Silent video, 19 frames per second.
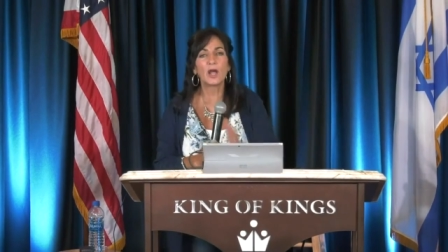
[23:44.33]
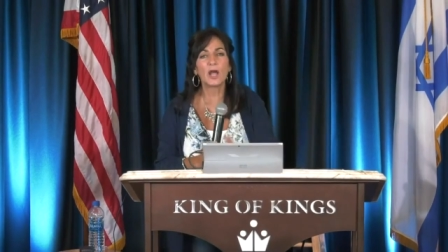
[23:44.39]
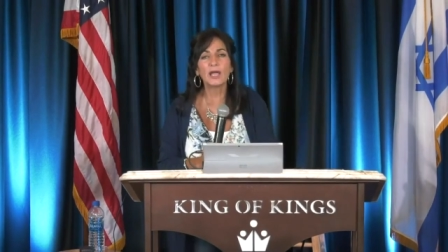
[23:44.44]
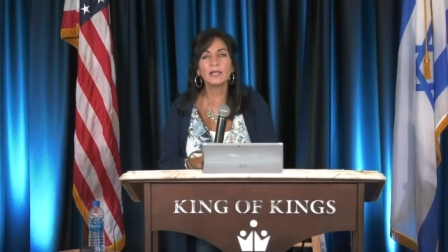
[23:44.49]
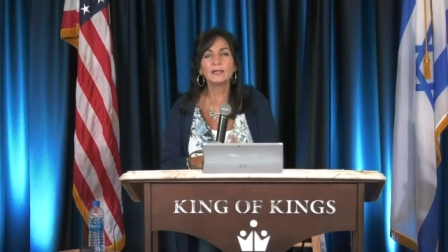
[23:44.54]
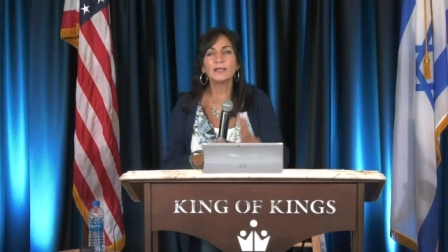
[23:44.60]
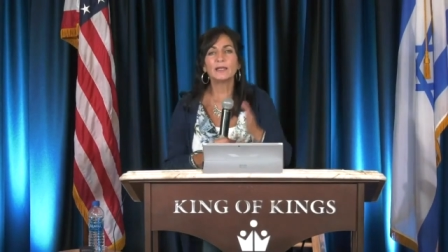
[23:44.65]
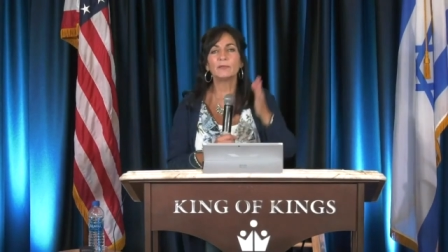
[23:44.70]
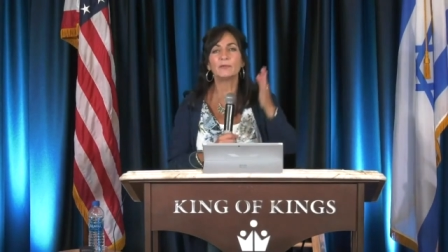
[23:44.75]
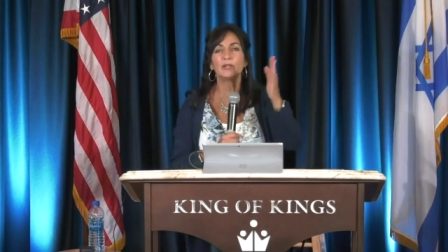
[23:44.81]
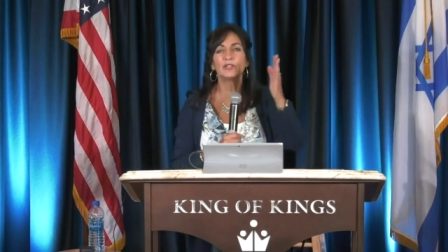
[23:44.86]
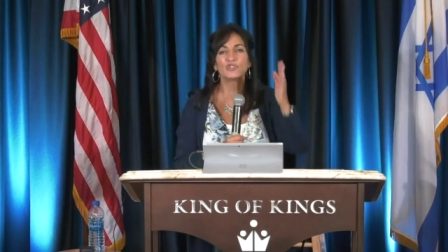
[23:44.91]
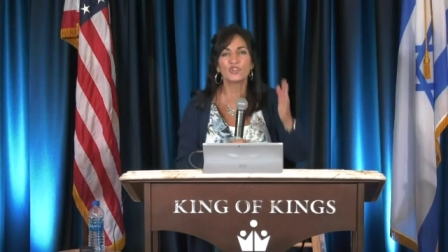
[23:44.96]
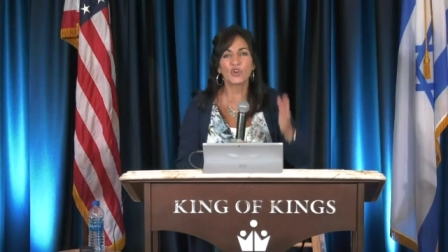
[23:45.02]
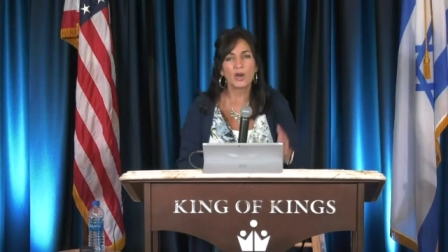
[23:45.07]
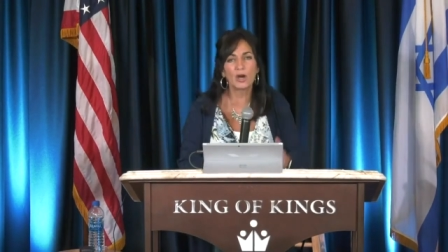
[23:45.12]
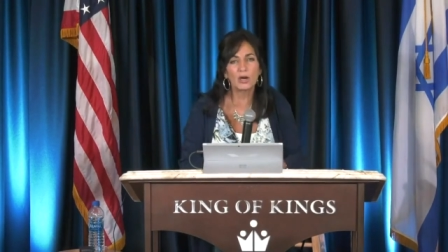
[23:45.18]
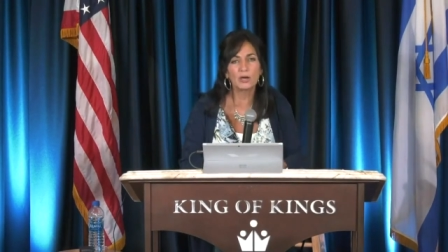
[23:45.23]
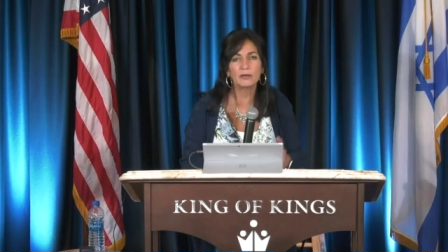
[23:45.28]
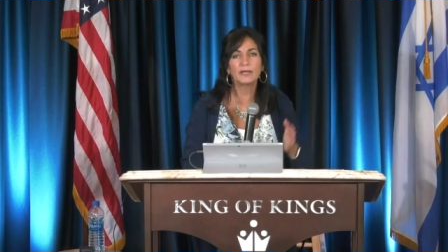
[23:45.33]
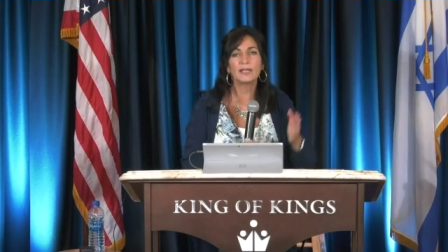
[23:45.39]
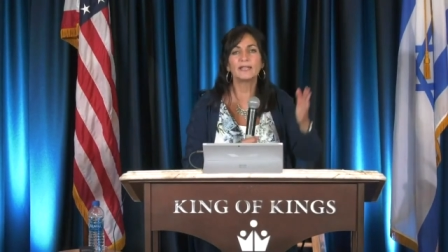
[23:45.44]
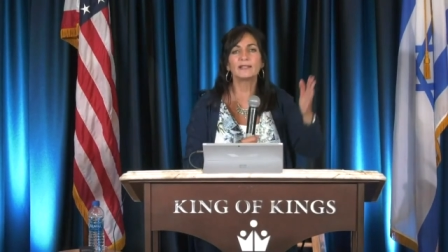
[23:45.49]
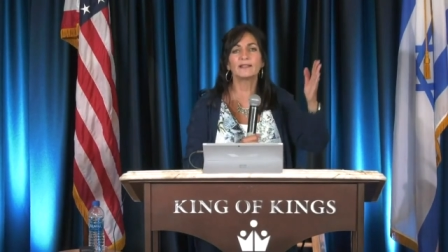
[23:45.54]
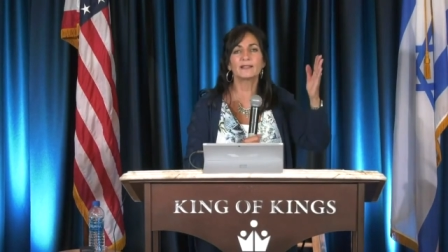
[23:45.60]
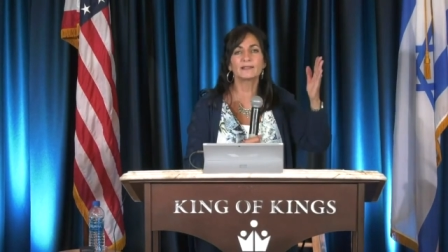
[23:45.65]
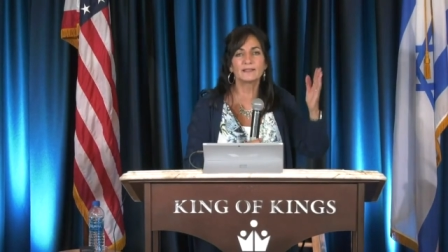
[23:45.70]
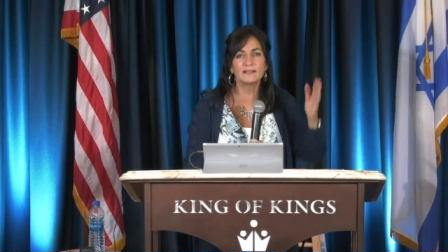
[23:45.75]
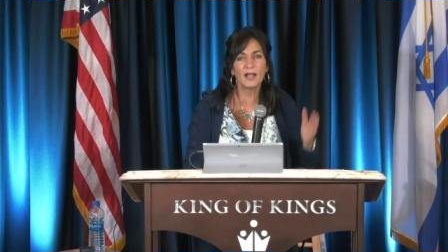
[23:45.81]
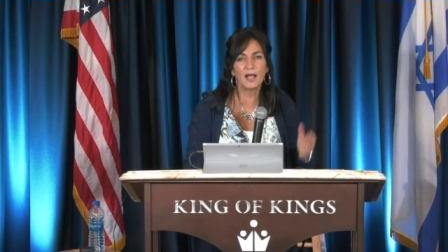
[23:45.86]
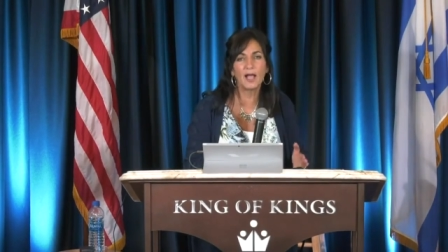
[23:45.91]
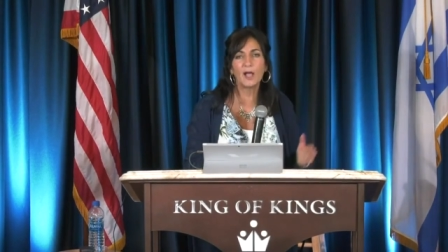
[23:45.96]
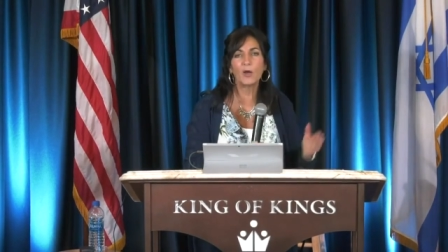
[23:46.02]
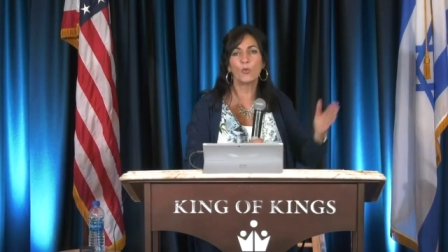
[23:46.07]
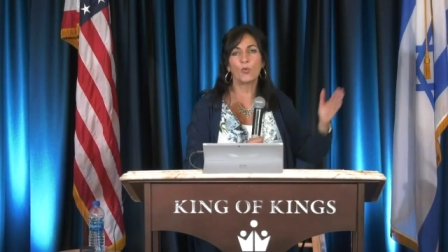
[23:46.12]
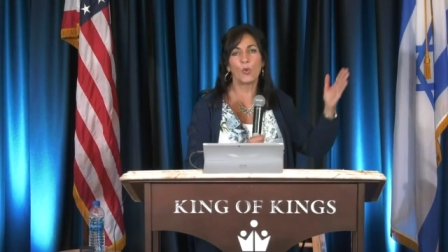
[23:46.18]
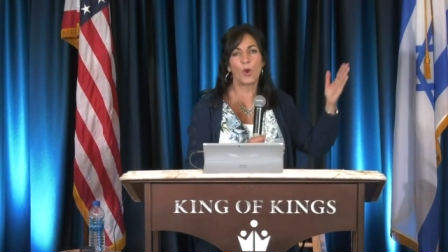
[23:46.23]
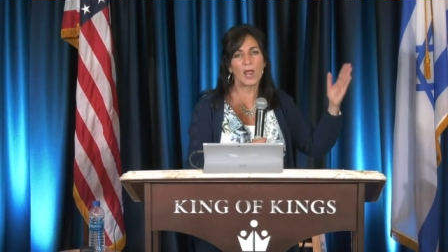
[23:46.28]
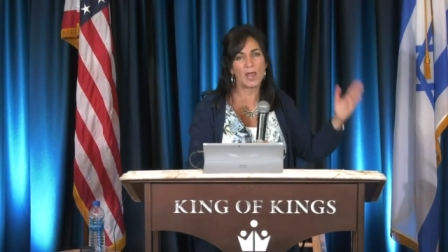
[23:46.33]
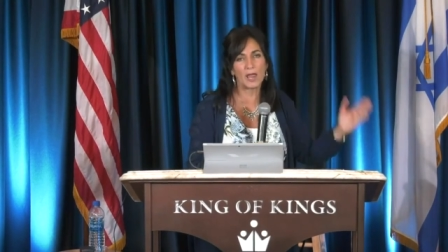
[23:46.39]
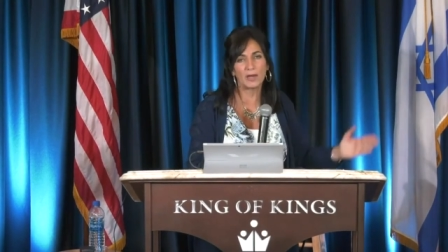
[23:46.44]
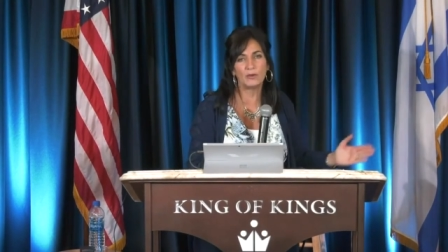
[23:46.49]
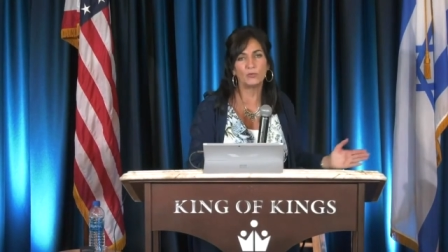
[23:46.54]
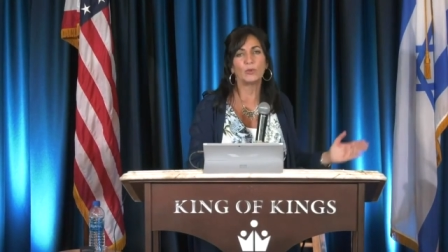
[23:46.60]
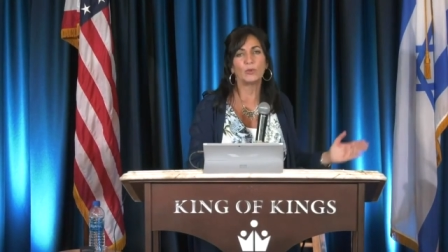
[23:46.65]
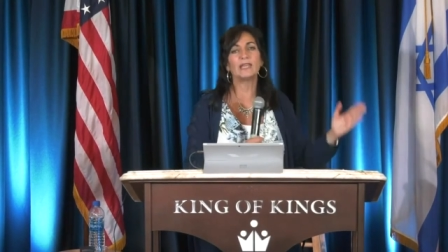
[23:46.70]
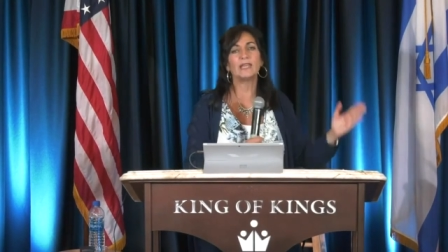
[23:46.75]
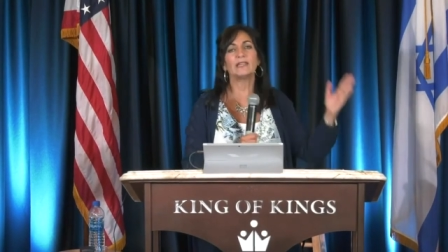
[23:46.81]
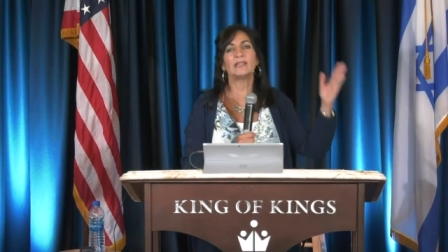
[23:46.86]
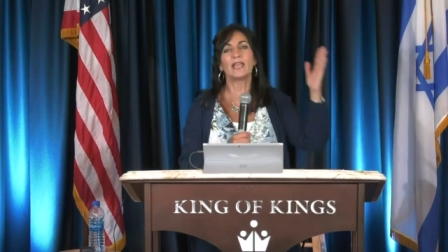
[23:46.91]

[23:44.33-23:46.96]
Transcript: The silent majority does not win.